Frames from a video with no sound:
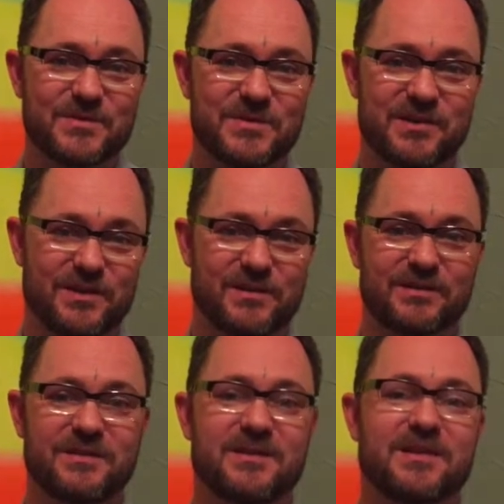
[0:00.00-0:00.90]
It was
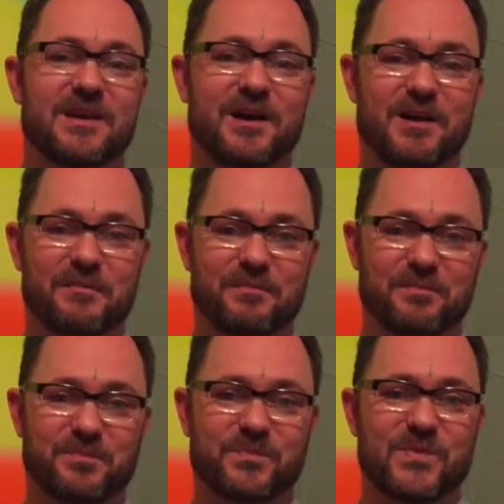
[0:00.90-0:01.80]
all,
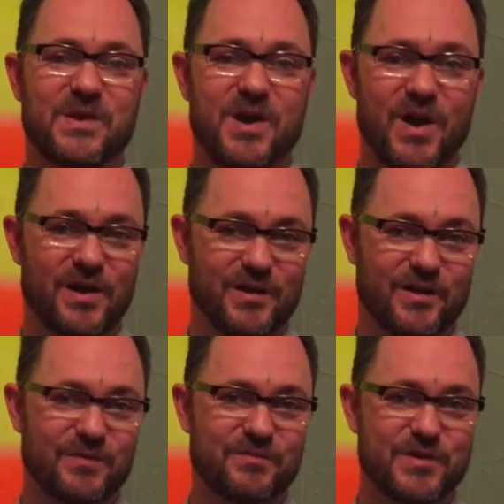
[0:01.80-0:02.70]
um,
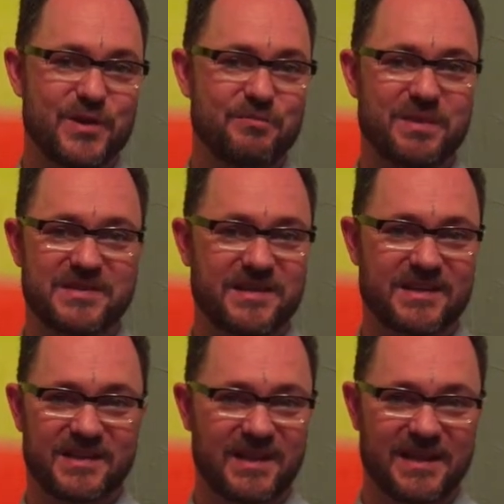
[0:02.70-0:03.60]
all you know,
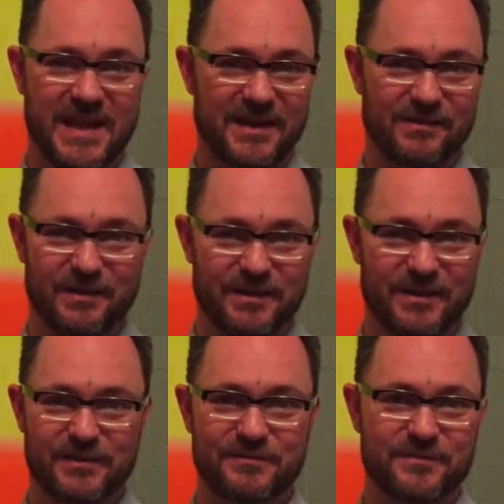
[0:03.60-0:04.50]
basically like
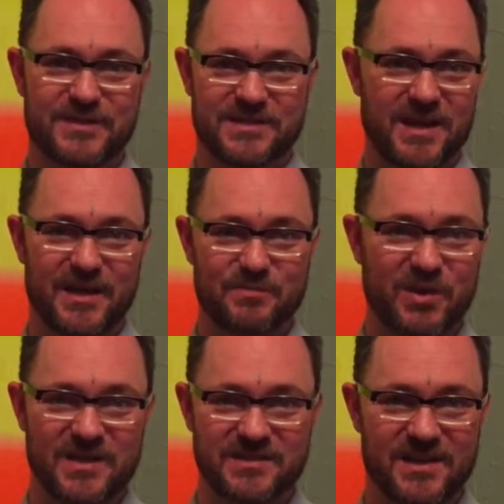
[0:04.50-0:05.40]
analog design mm-hmm.
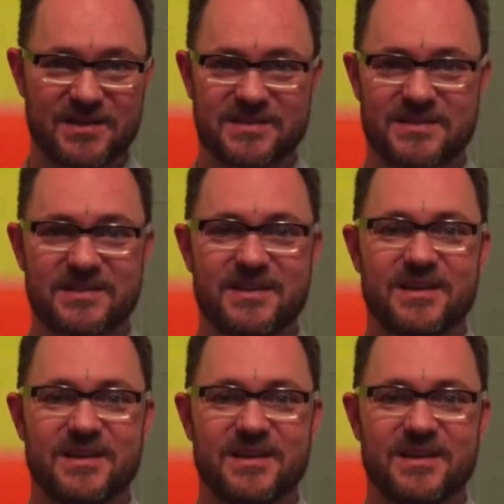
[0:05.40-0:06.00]
process.